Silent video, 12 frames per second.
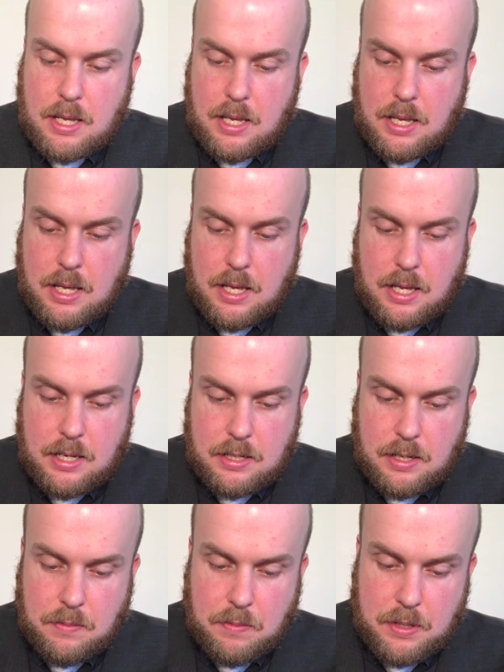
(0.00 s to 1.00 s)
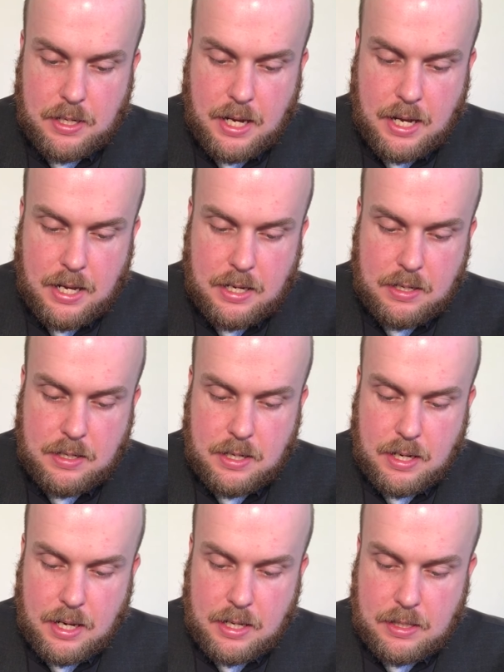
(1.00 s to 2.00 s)
and it would end
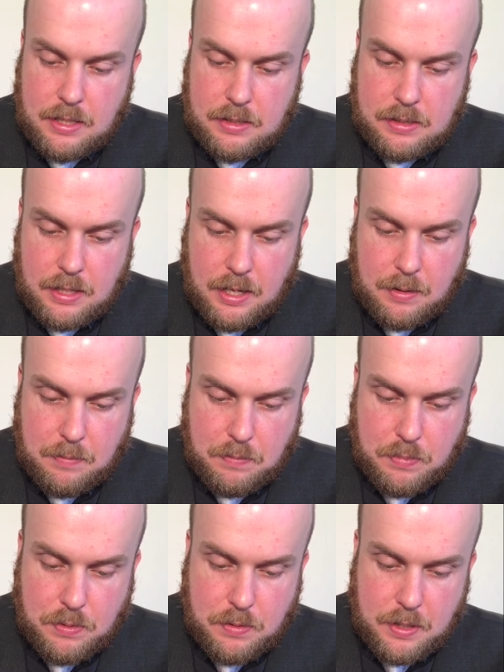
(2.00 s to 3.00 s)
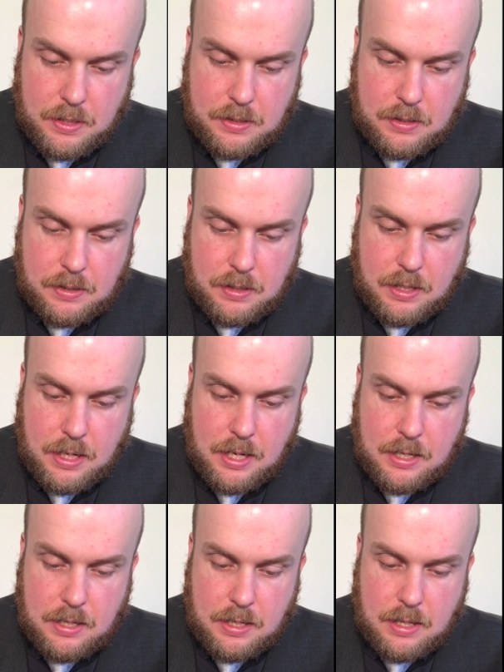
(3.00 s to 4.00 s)
at the same point, so it's going to
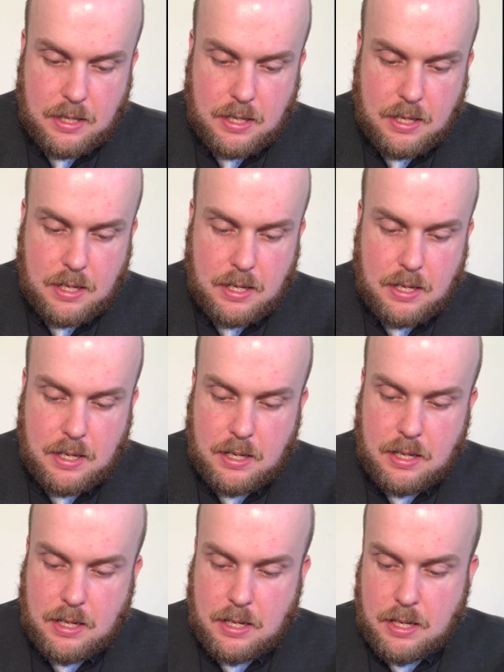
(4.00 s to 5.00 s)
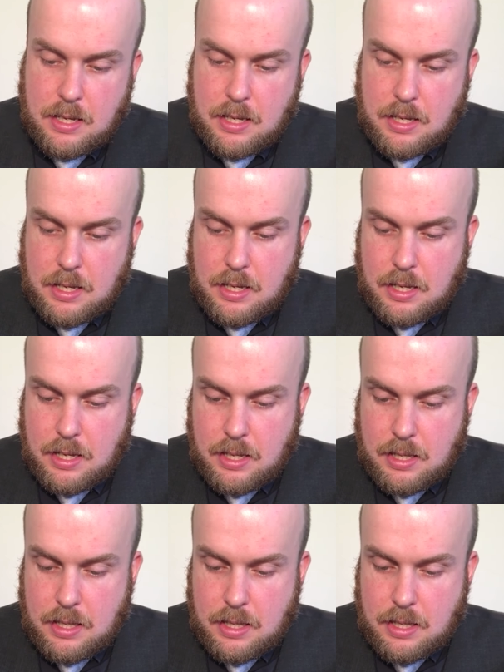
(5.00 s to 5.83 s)
end there, and